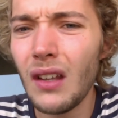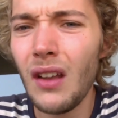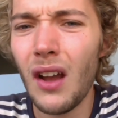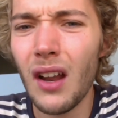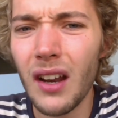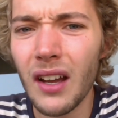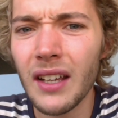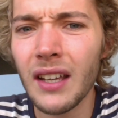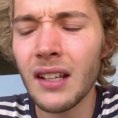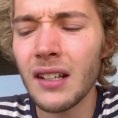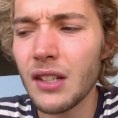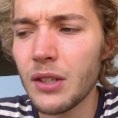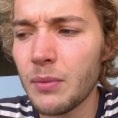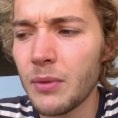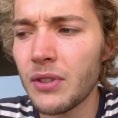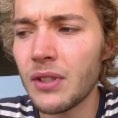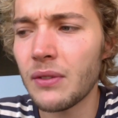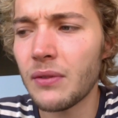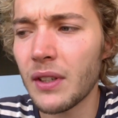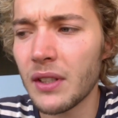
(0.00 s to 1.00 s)
I like English
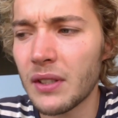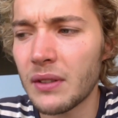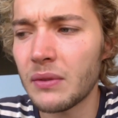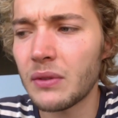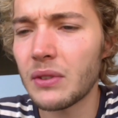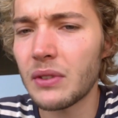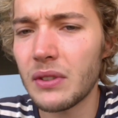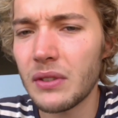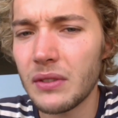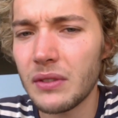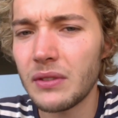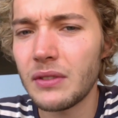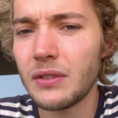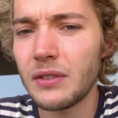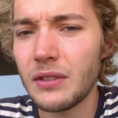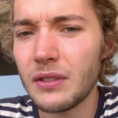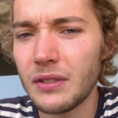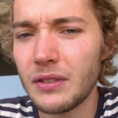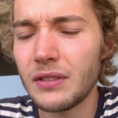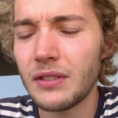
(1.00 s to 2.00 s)
music festivals.
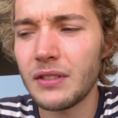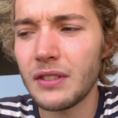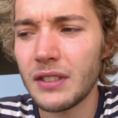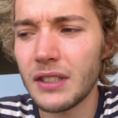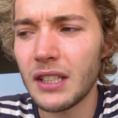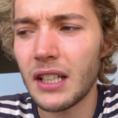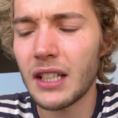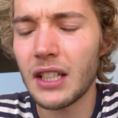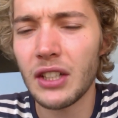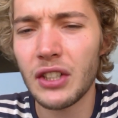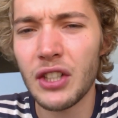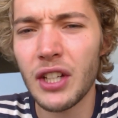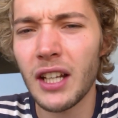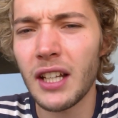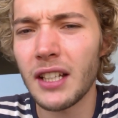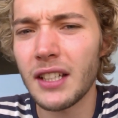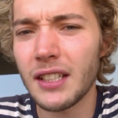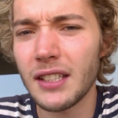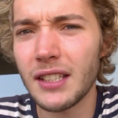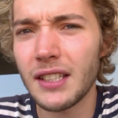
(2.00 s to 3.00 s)
Like
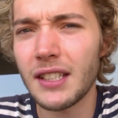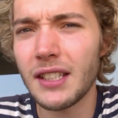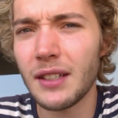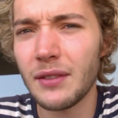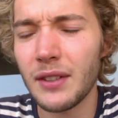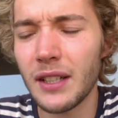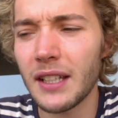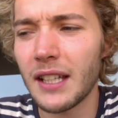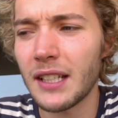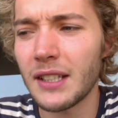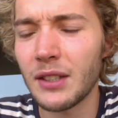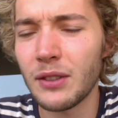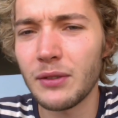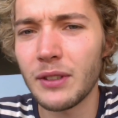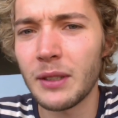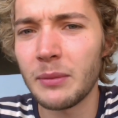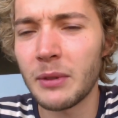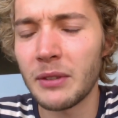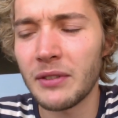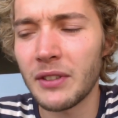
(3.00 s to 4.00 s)
Coachella and stuff like that's not
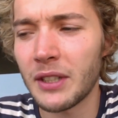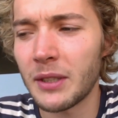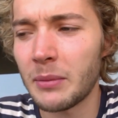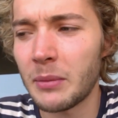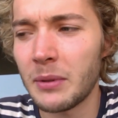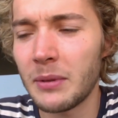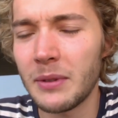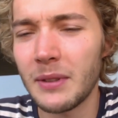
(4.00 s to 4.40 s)
really my vibe.